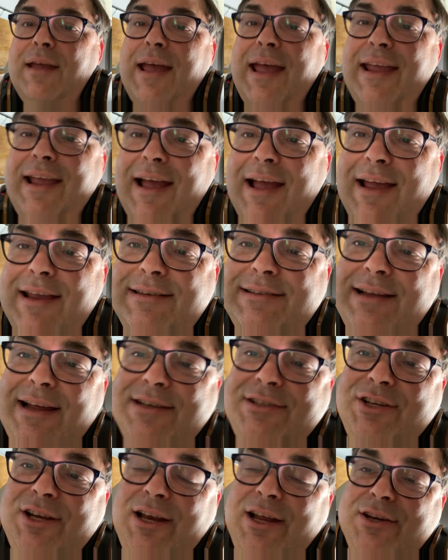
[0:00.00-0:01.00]
Hey guys,
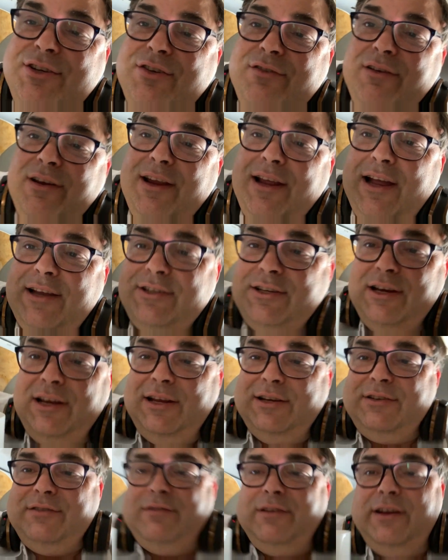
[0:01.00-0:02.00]

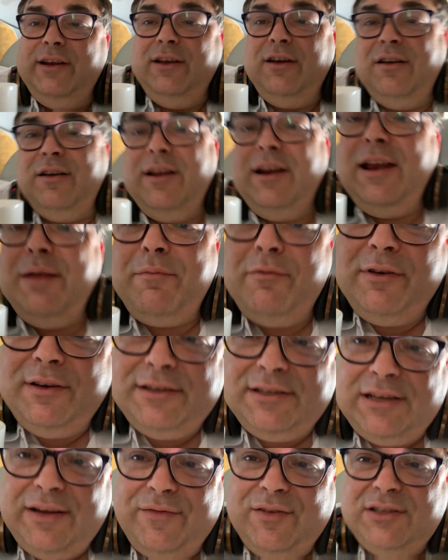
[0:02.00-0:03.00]
ArchieLuxury on an
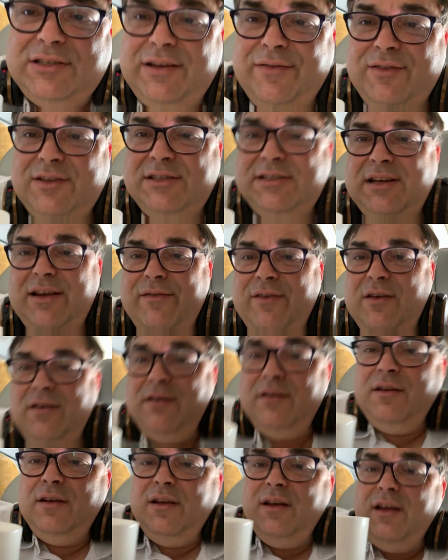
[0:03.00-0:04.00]
Emirates 777.
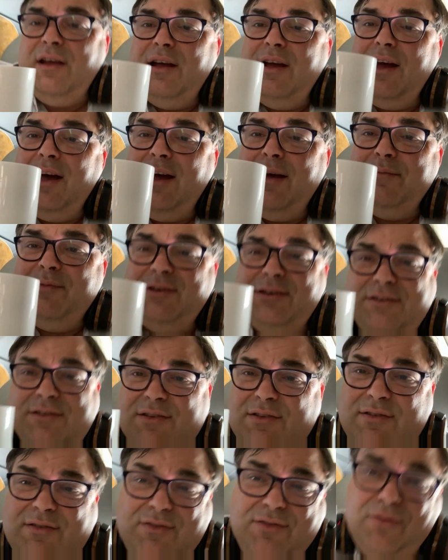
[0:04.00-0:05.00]
I'm just
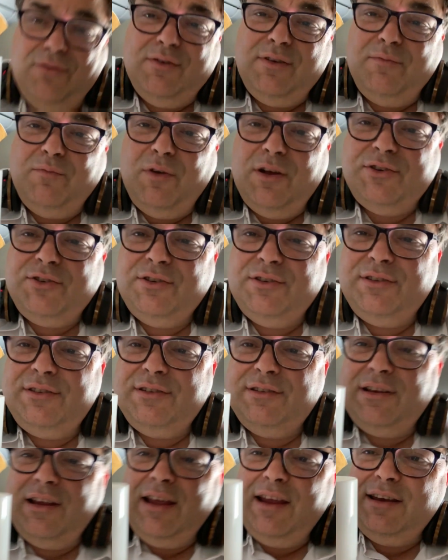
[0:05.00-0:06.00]
talking
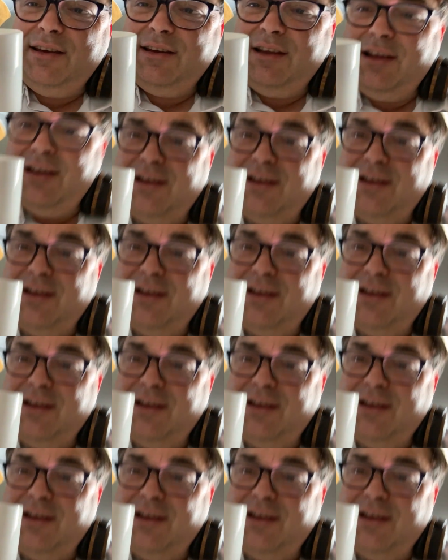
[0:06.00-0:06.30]
watches and